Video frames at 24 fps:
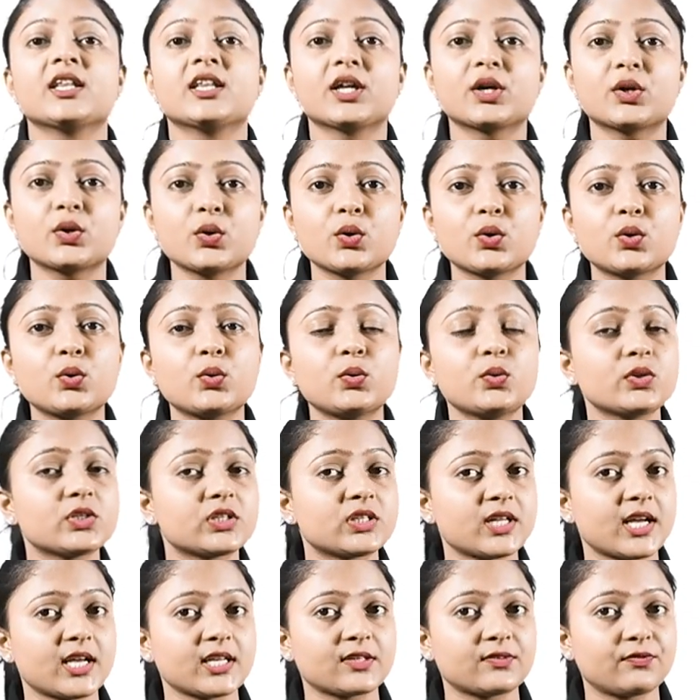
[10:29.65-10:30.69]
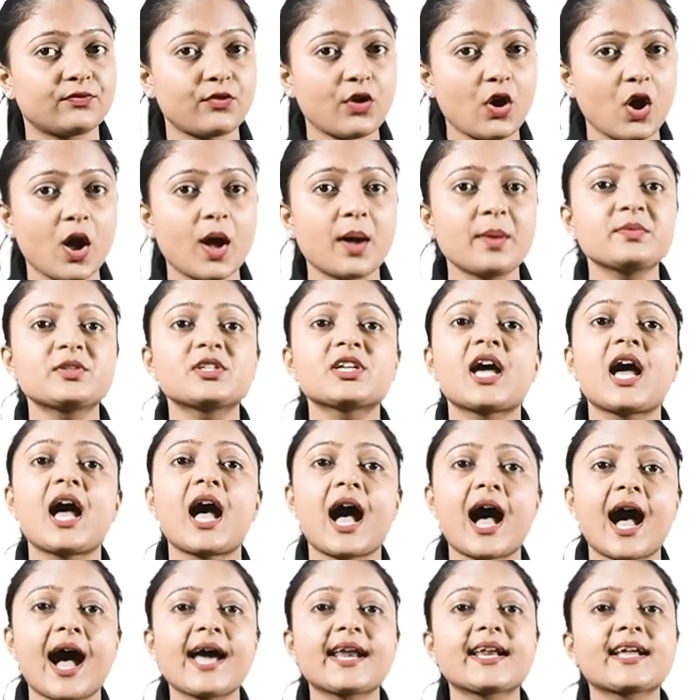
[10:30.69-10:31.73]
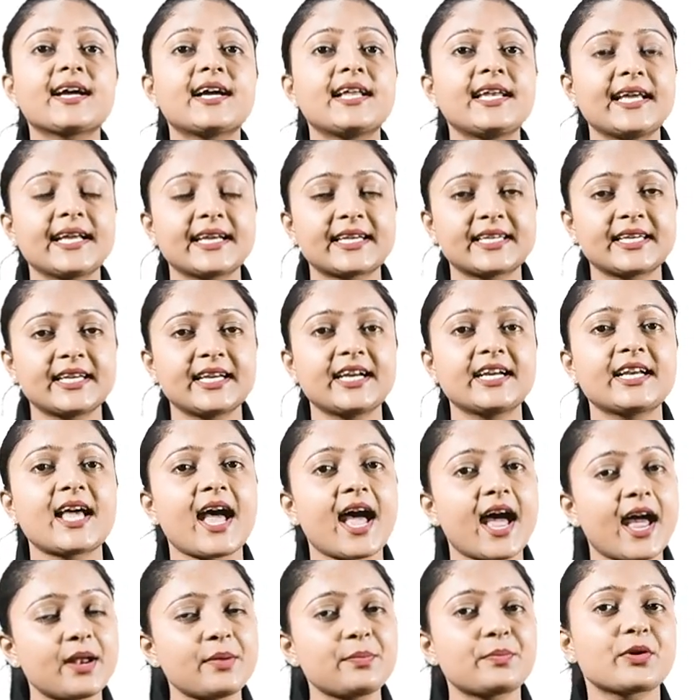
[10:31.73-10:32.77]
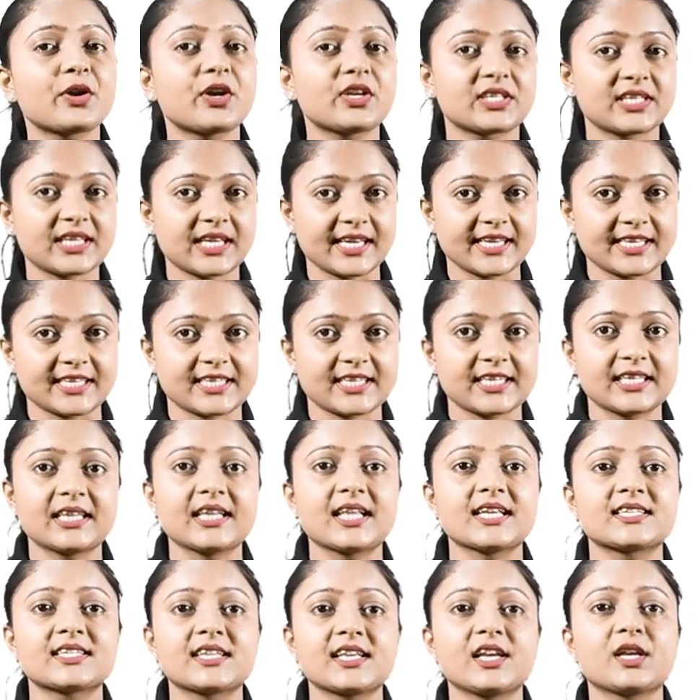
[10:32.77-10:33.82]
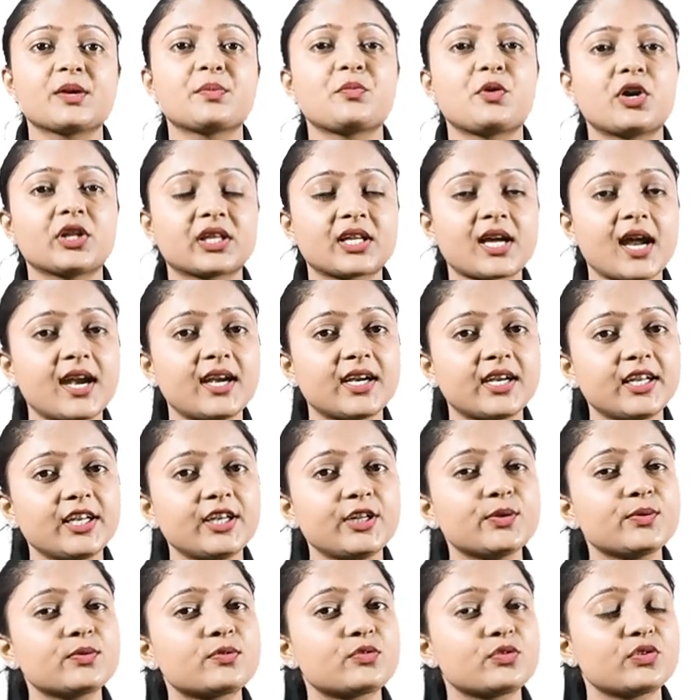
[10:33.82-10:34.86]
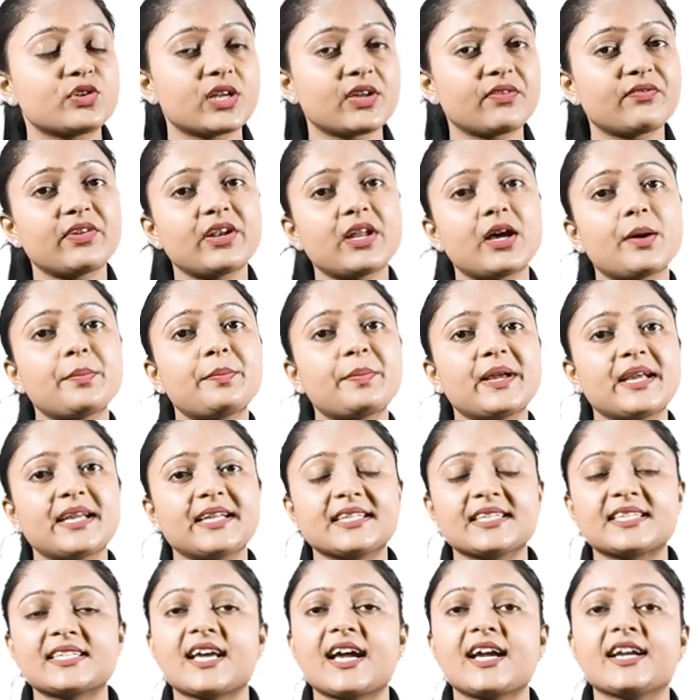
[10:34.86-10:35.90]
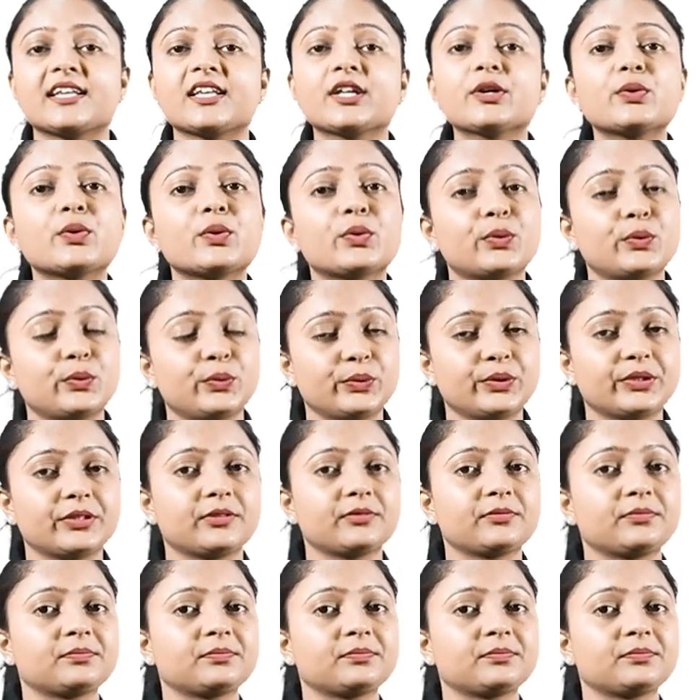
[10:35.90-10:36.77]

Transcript: The cocoons thus formed are collected and processed. The silk moth continues to develop inside the cocoon.